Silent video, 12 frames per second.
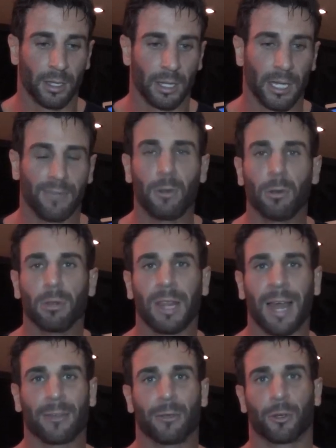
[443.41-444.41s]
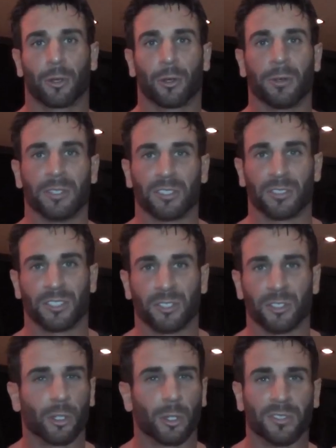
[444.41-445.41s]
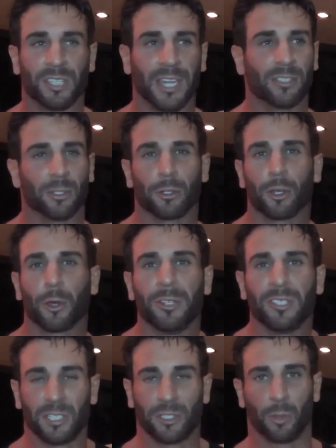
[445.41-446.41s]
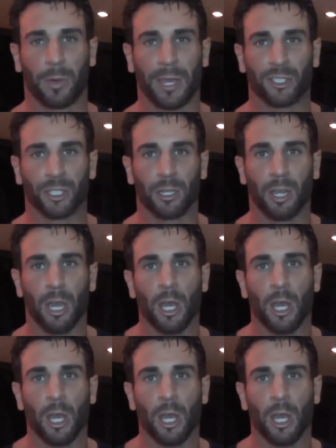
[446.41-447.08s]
If you don't like your current circumstance or current situation,